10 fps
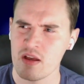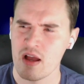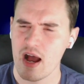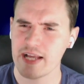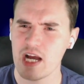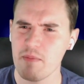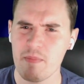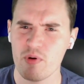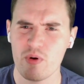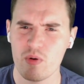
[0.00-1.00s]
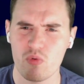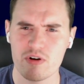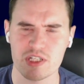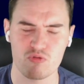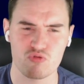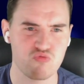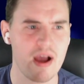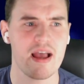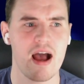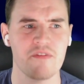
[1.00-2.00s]
I can't remember who it was. It was
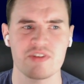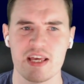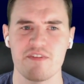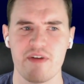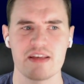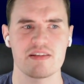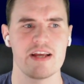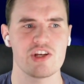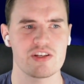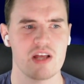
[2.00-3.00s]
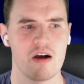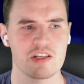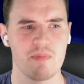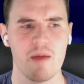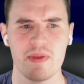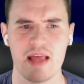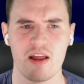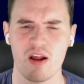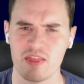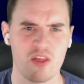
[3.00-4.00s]
right after he faced AJ Styles. It might have been that,
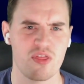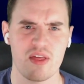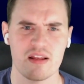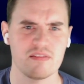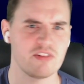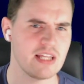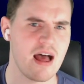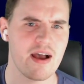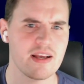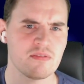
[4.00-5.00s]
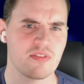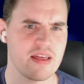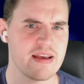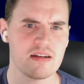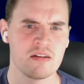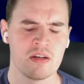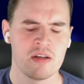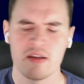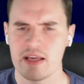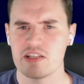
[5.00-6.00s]
like, the thin line thing.
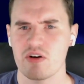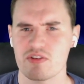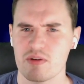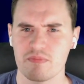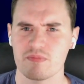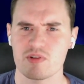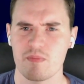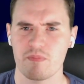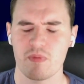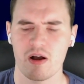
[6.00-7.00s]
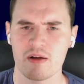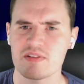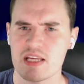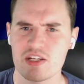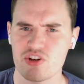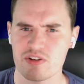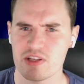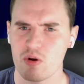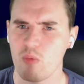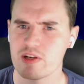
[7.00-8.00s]
He's got some T-shirts that
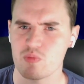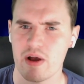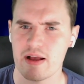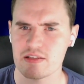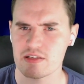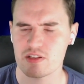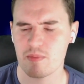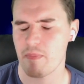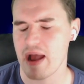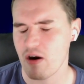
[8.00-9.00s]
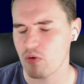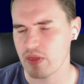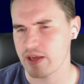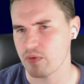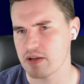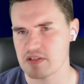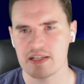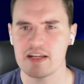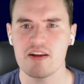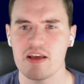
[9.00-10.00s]
he always wears, some apparel that he wears. And
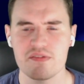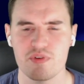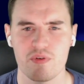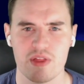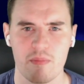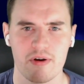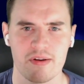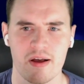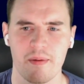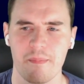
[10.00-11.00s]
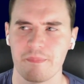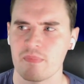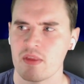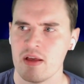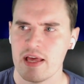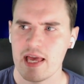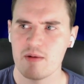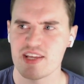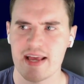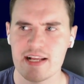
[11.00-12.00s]
he did an interview with them on, it
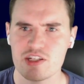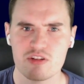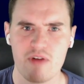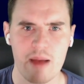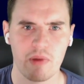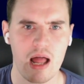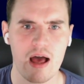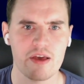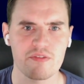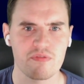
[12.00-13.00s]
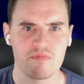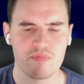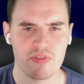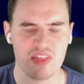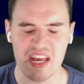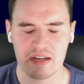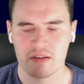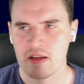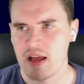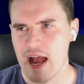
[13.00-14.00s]
was an Instagram Live thing.
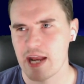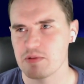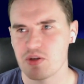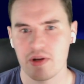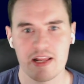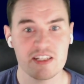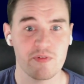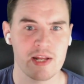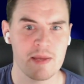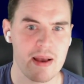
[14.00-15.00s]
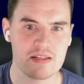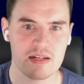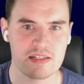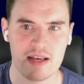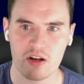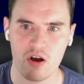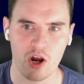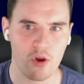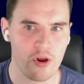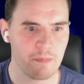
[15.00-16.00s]
And he was doing an interview, and he basically said, look, a
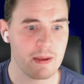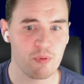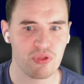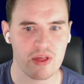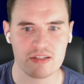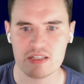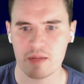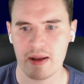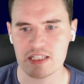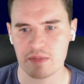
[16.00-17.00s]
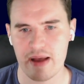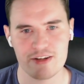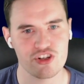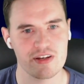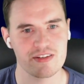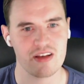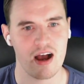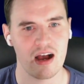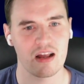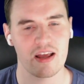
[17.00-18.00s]
lot of people think cinematic matches
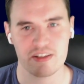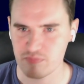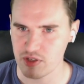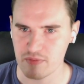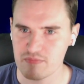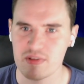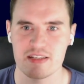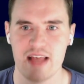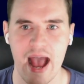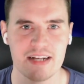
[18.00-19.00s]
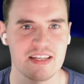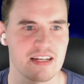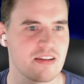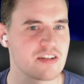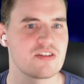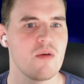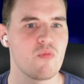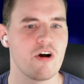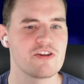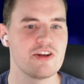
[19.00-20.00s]
are, like, you know, it's acting, it's like stunt work. You don't